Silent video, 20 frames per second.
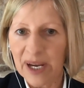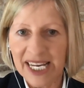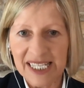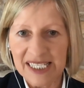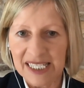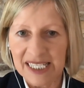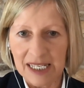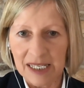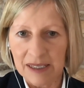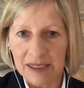
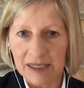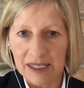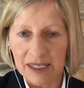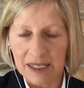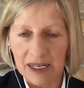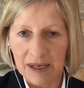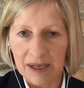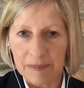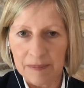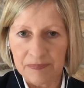eating
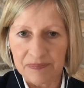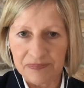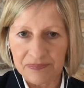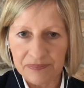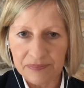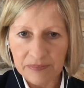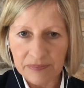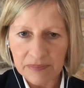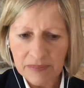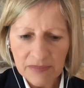um,
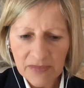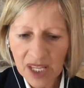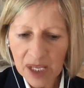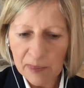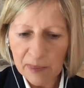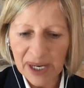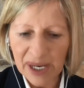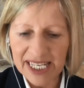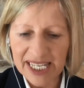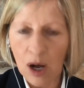
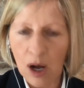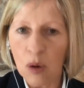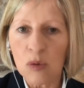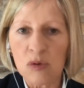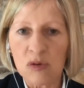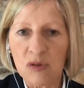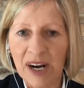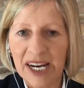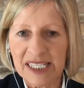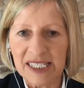many
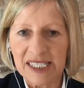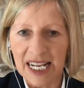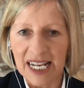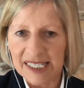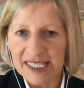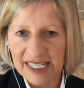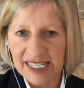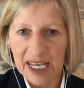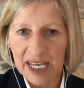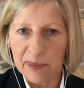whole grains,
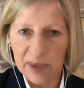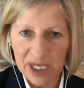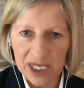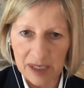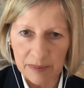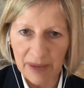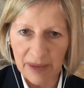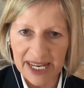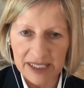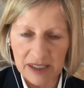let's say, and we're
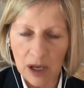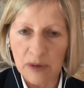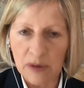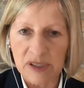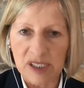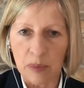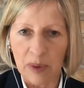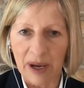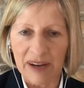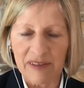going to make
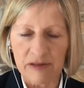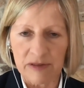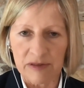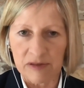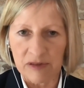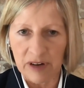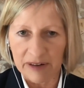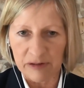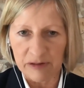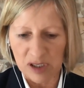those the ref-
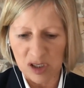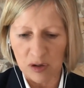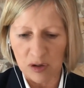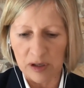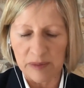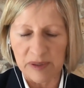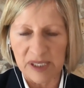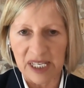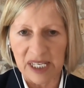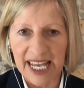reference
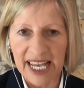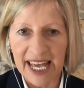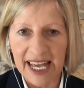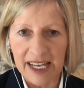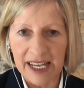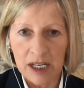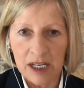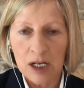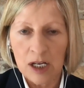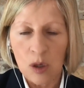group. So
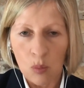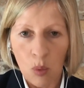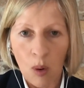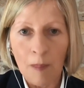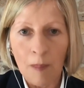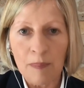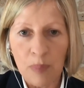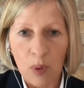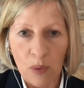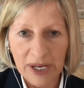they're
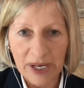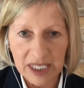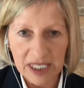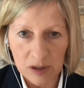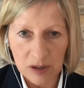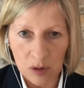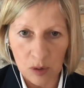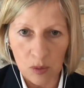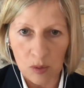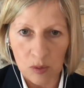one point
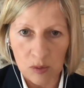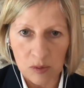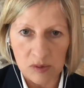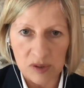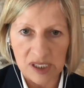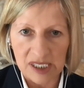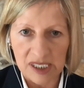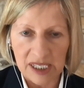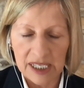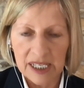oh.
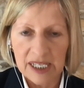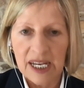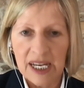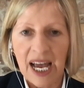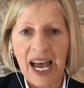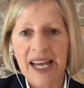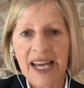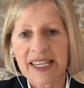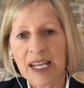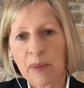
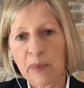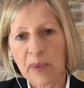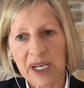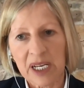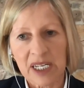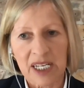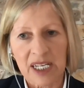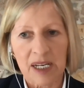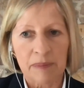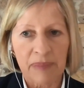And then we're
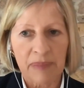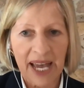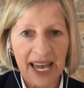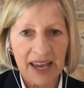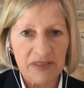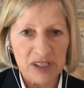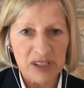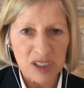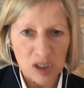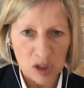going to
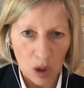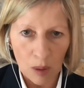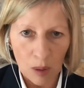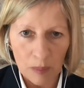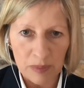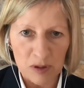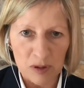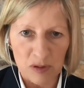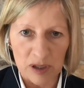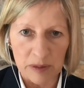compare the
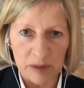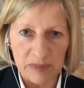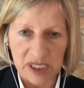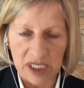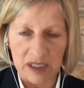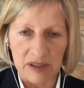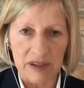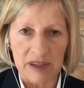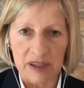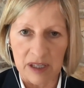top group to
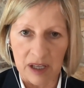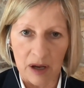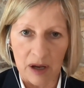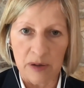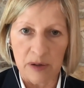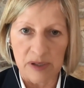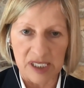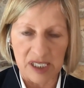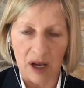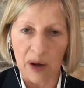
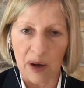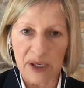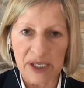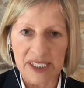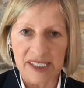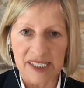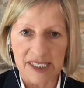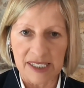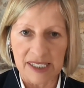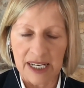those
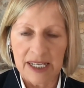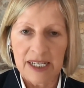guys.